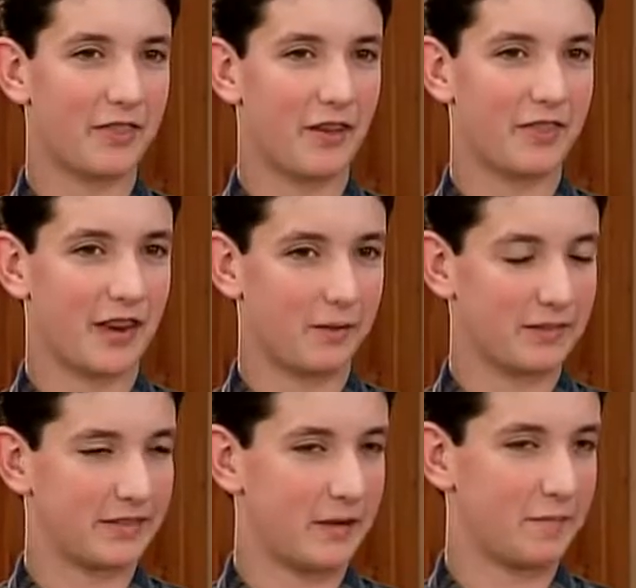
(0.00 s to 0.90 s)
thought that it
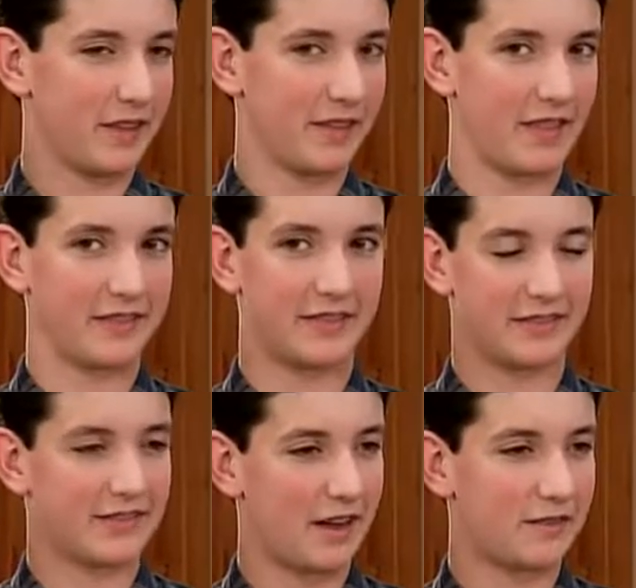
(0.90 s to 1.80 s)
was something that
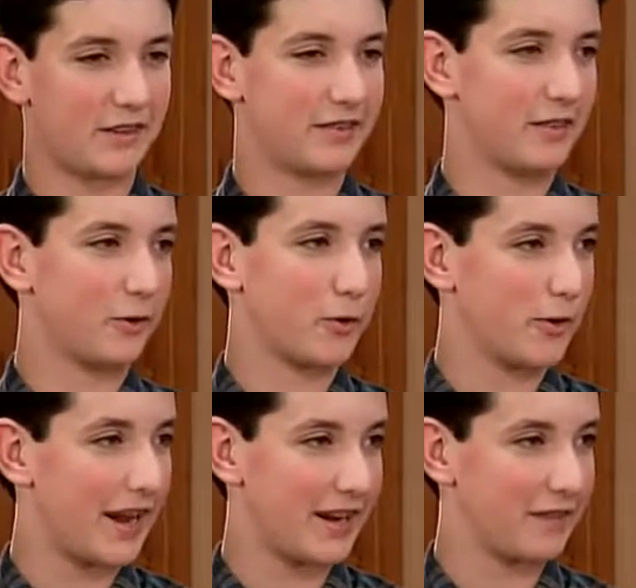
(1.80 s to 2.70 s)
just sounded so
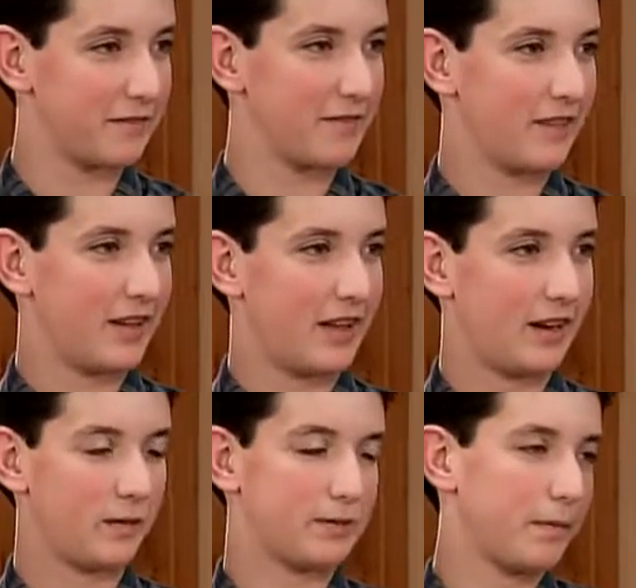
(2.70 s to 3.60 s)
creative,
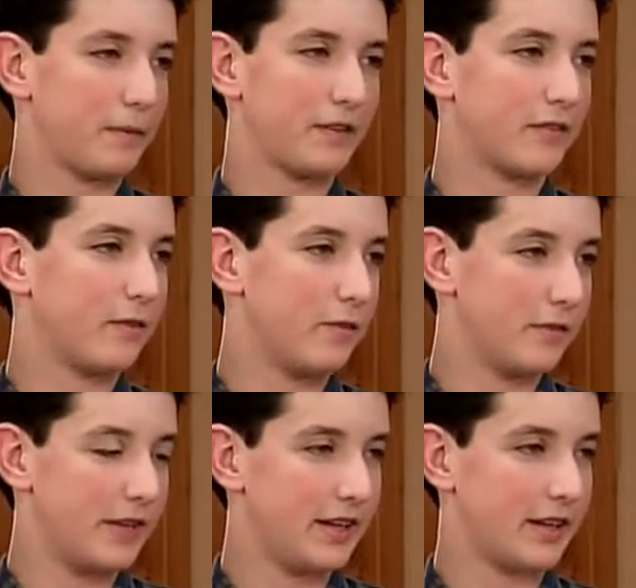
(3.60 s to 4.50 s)
and it was something so
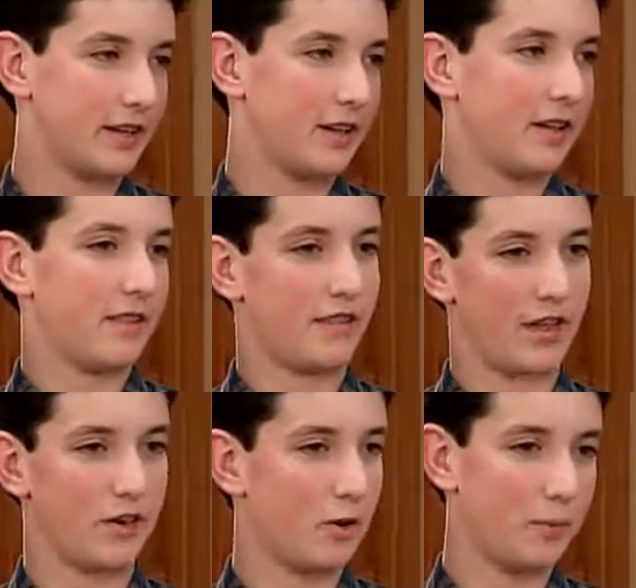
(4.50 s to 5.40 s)
unique
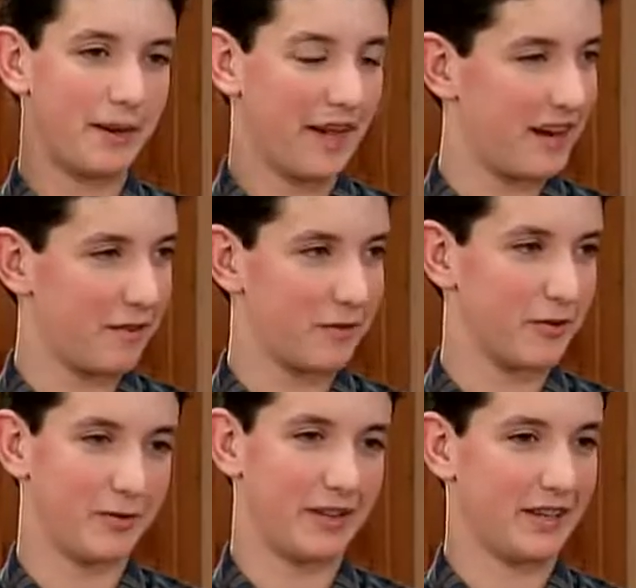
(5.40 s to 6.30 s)
that nobody had
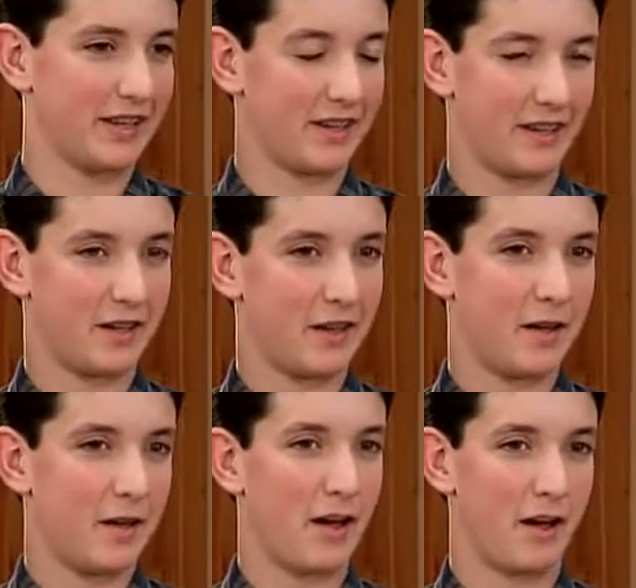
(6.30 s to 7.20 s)
ever really
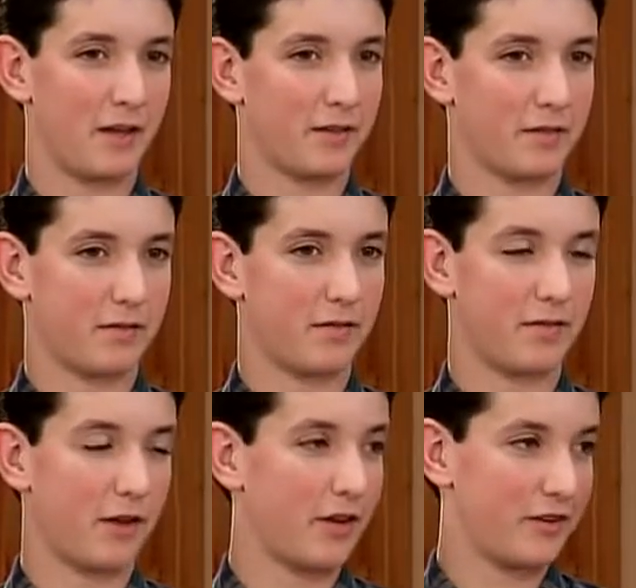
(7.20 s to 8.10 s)

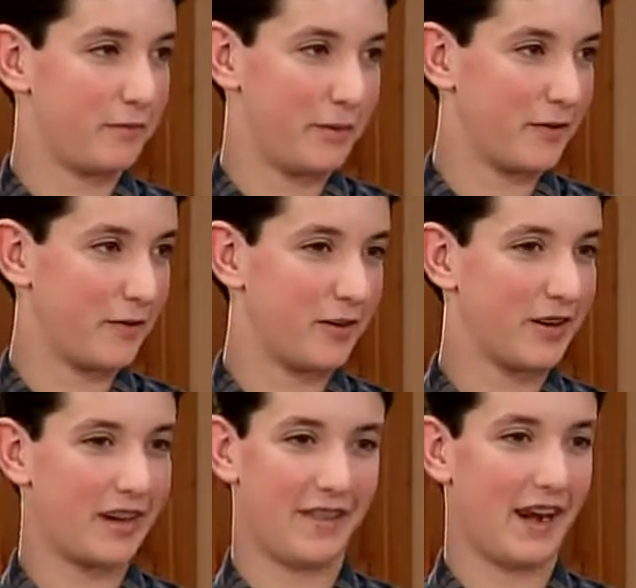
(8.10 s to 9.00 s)
thought of
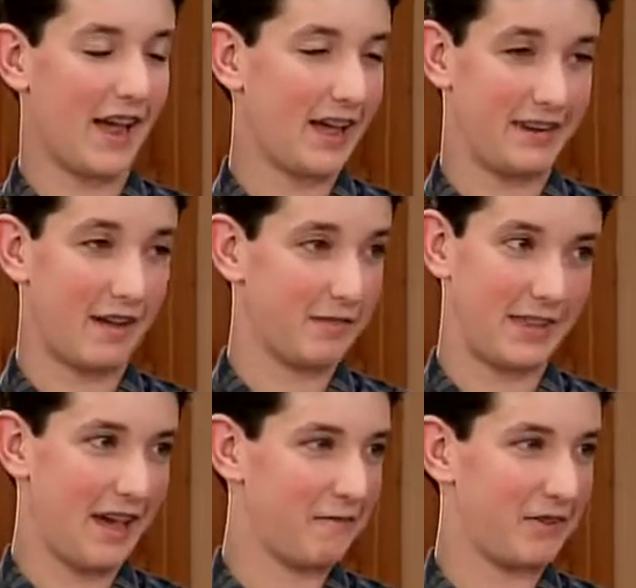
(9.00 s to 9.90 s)
before, and that I
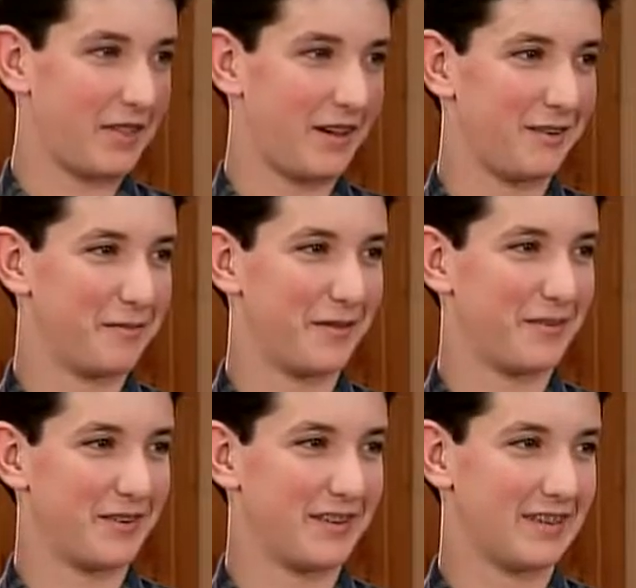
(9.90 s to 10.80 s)
definitely haven't thought of before.